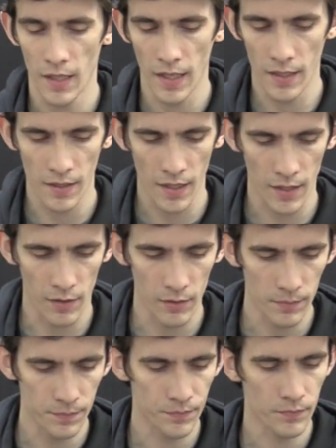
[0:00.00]
And
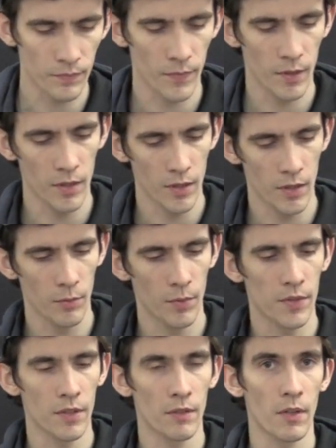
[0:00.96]
now,
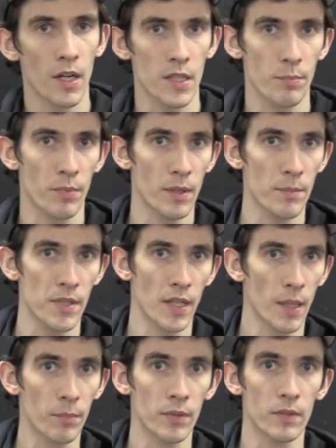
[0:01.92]
with our raw sperm
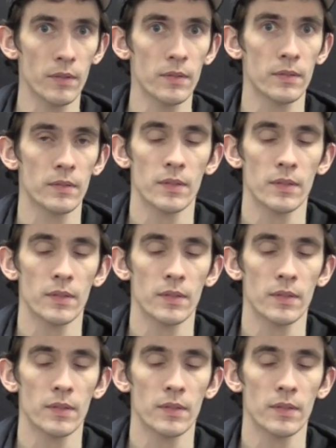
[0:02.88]
sample,